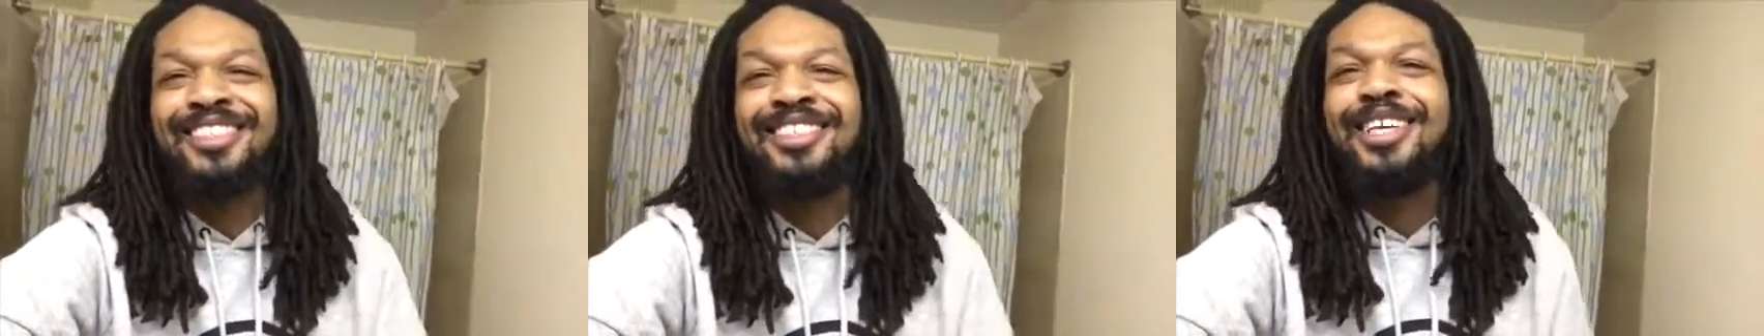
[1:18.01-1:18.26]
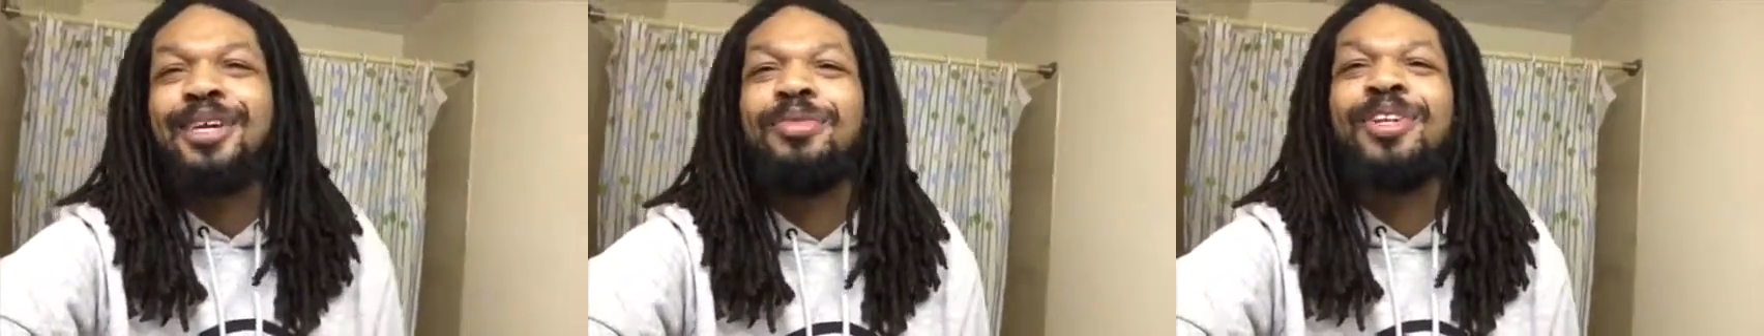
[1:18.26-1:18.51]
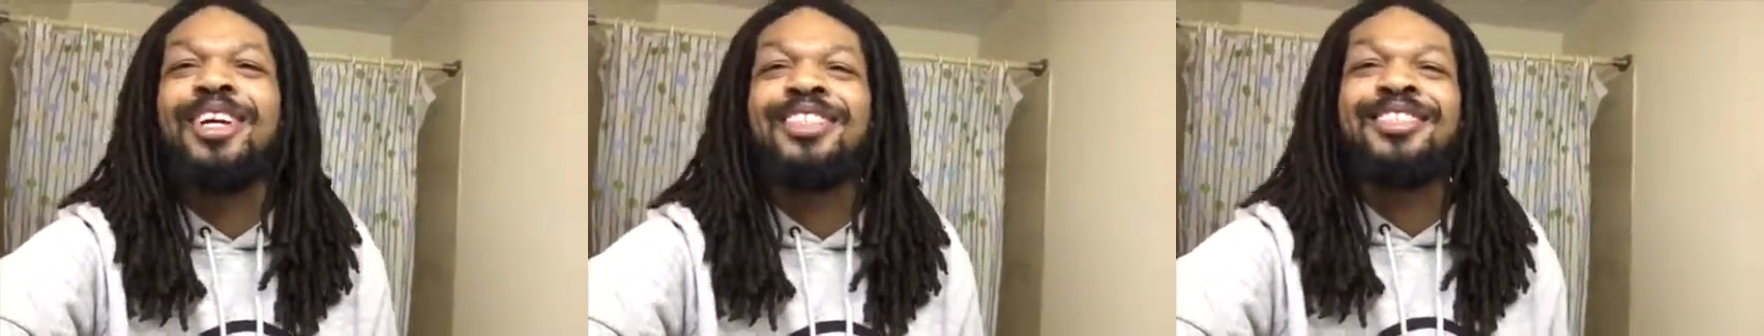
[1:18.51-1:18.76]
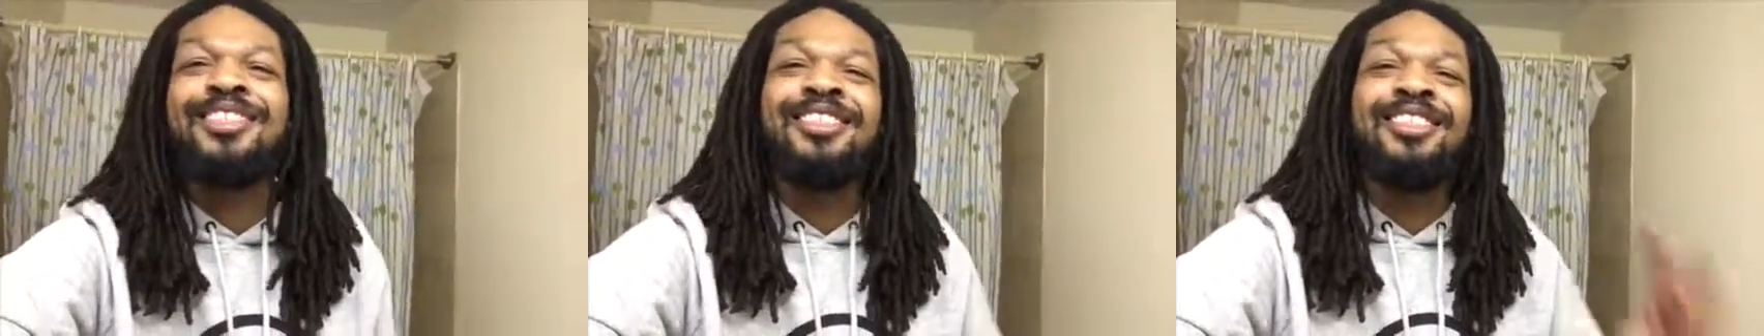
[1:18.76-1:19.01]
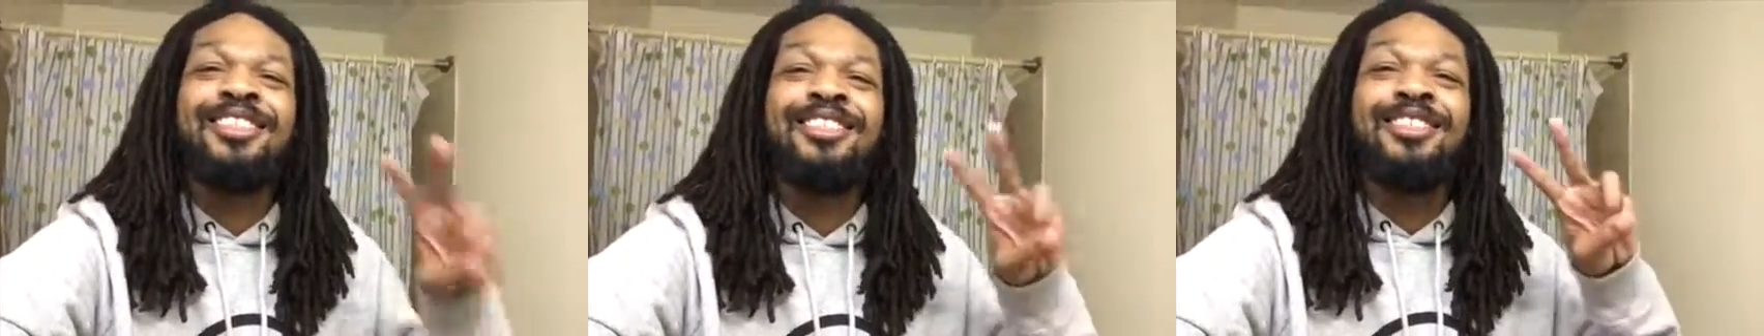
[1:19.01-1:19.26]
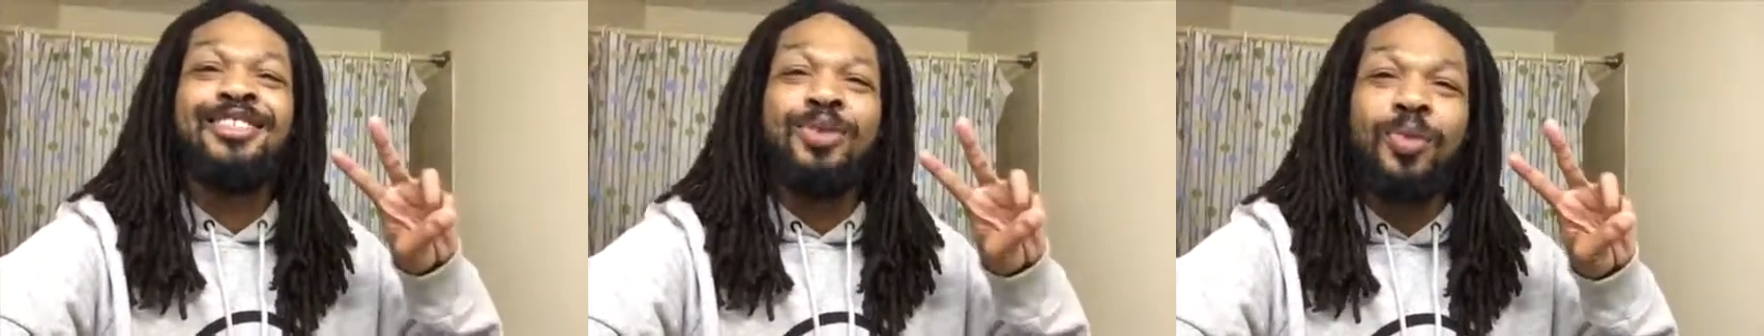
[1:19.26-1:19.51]
and stay blessed.
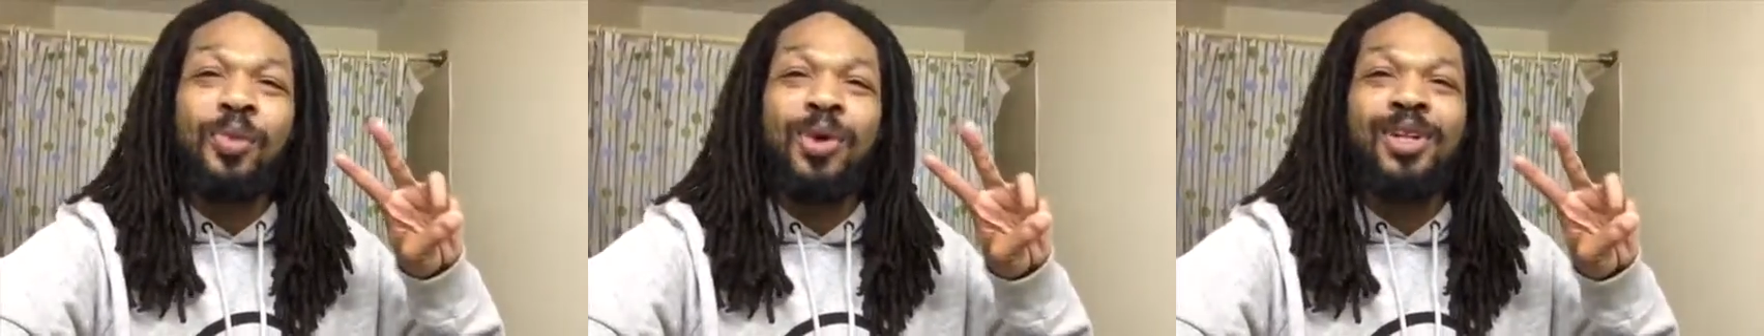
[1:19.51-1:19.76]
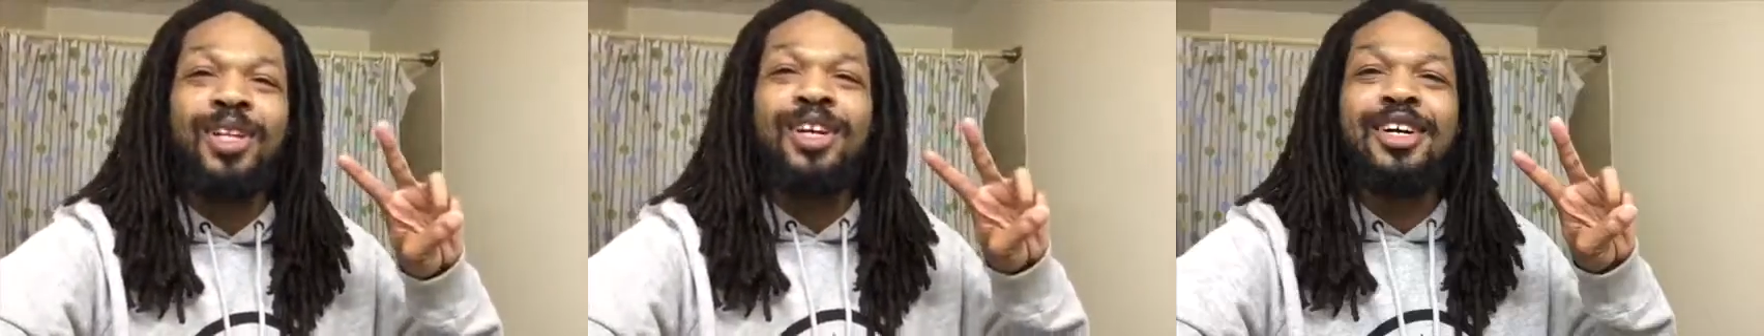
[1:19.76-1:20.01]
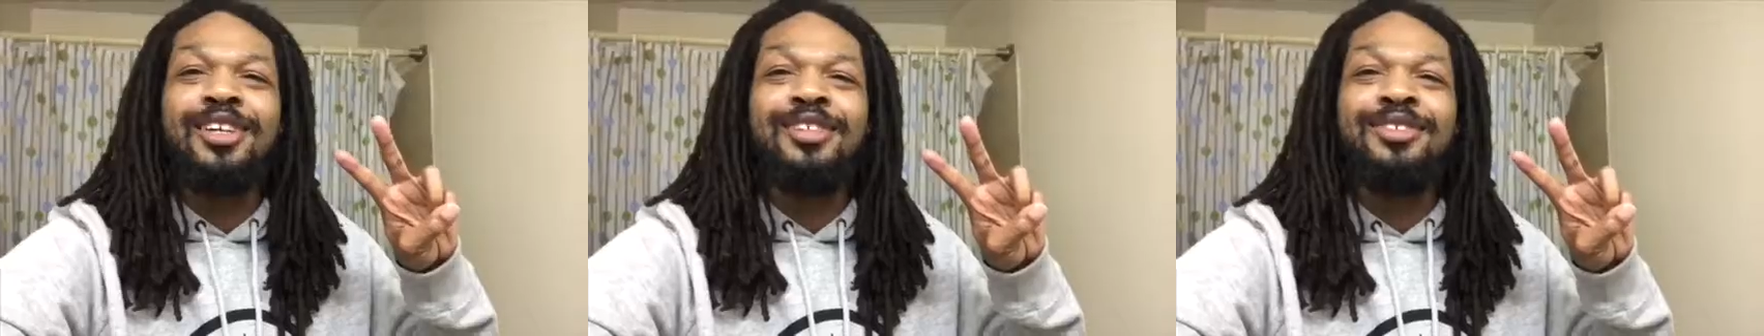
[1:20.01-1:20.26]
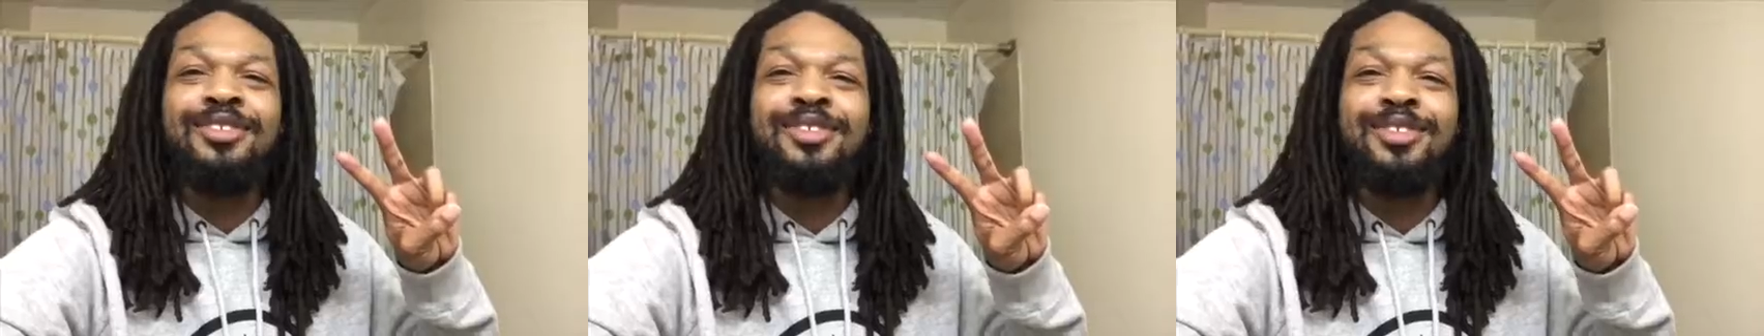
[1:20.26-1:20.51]
One love.